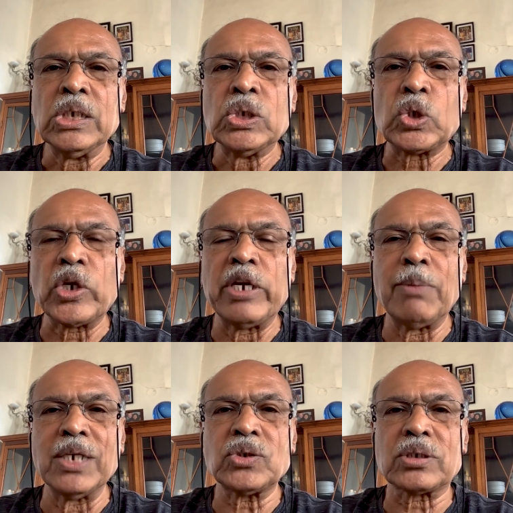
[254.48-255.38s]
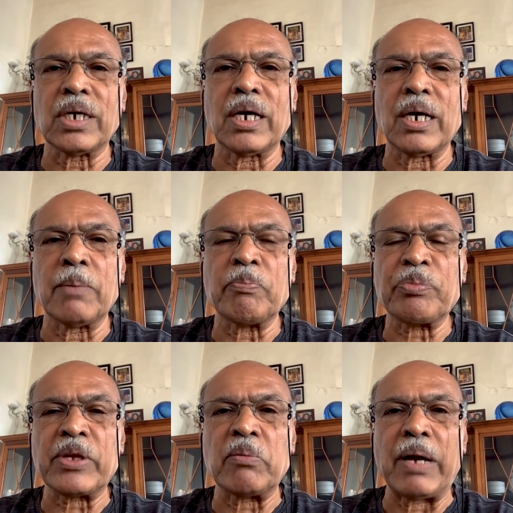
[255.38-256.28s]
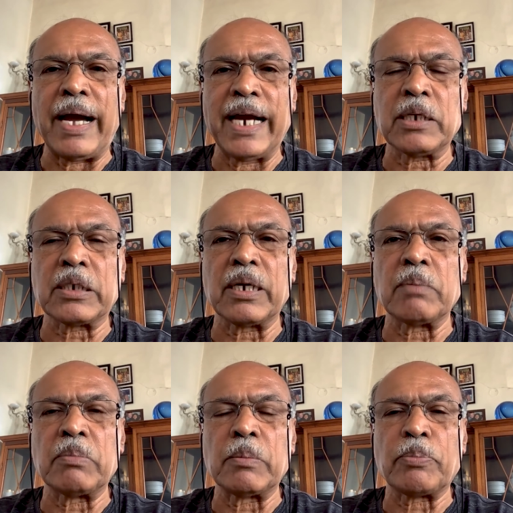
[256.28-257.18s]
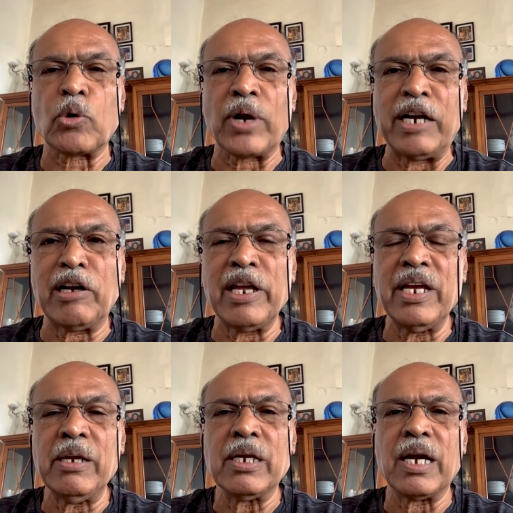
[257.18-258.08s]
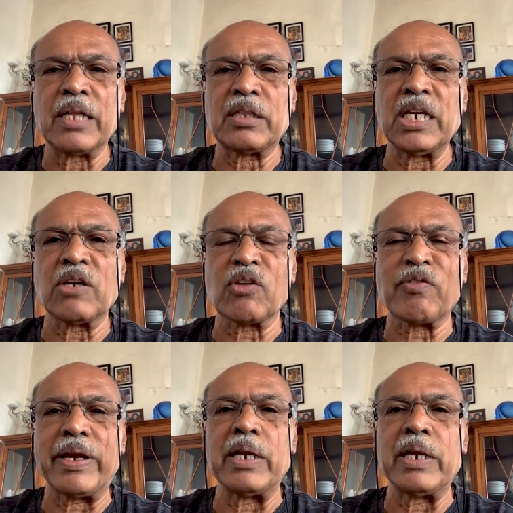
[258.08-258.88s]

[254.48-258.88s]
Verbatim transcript: So he must um, act uh, prudently. I think it was very